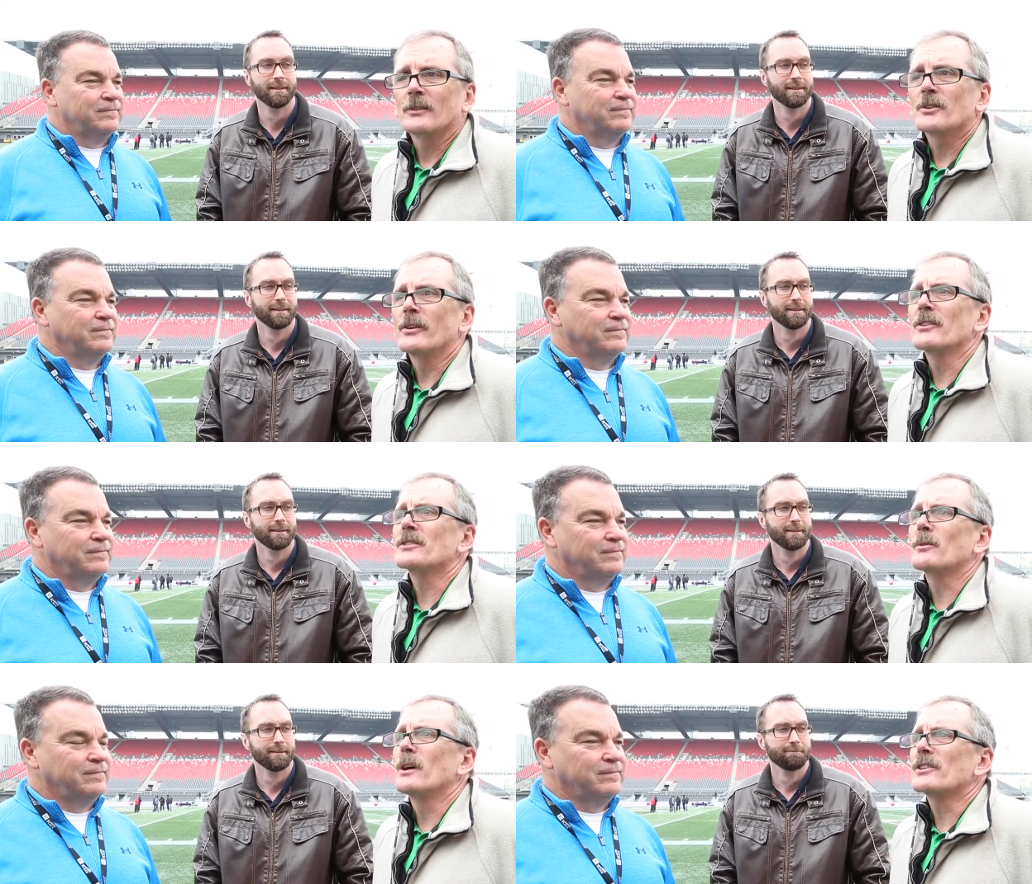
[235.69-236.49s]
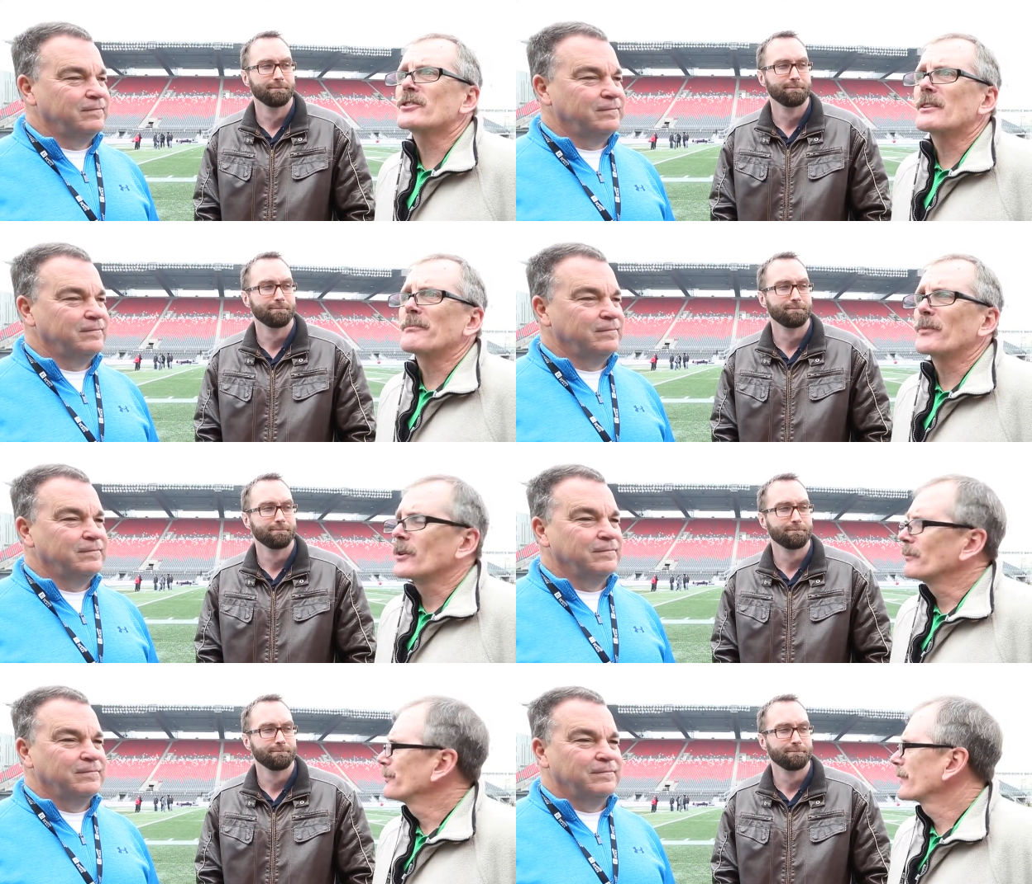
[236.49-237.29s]
Speaker 1: So here's the question
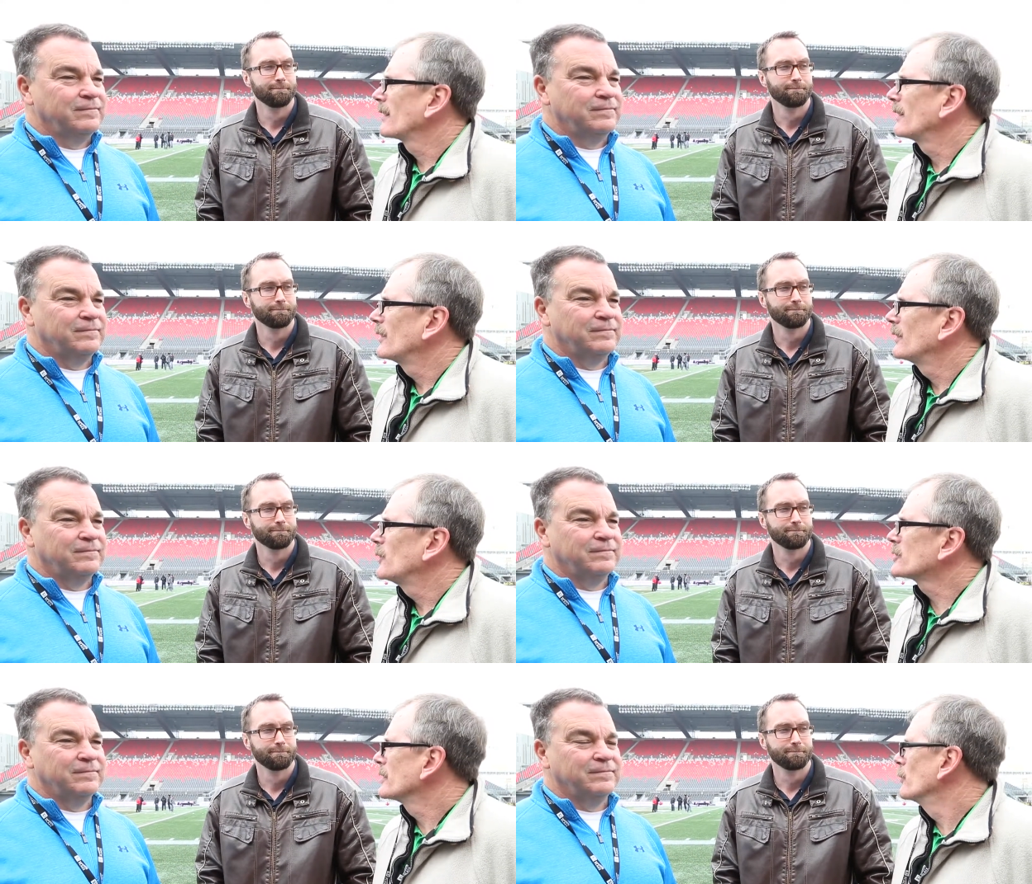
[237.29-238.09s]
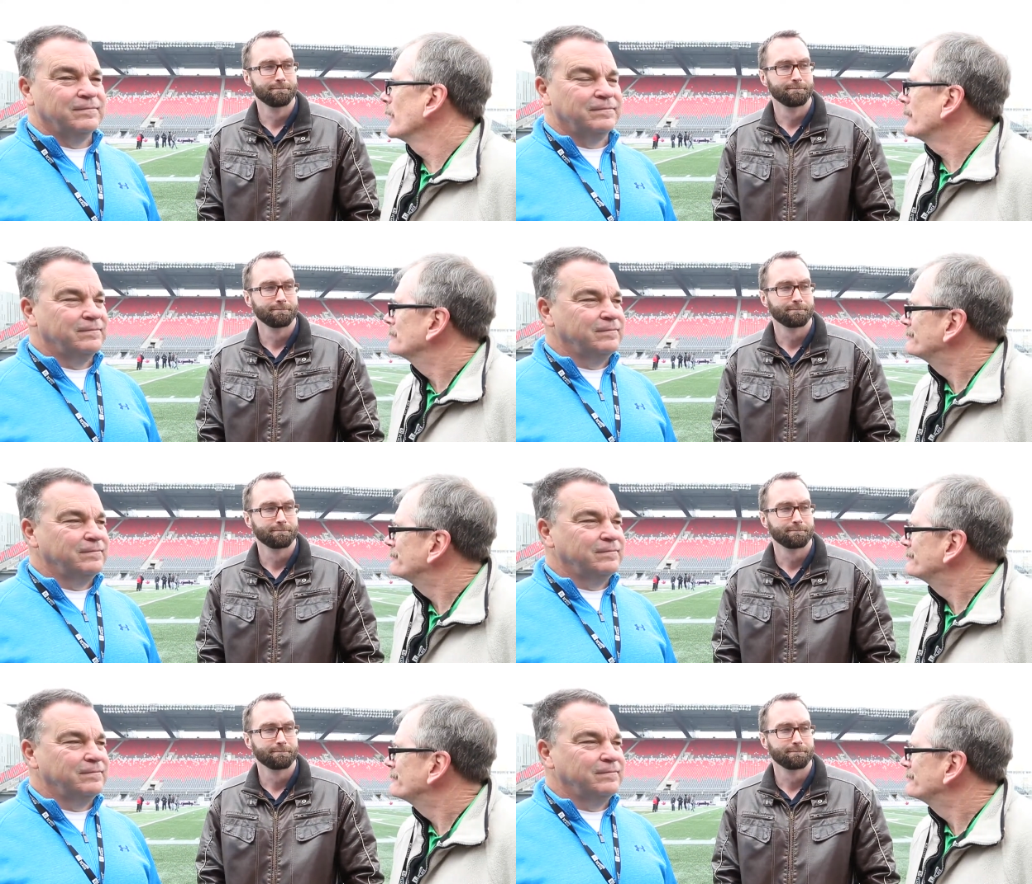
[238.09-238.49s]
Who's going to win?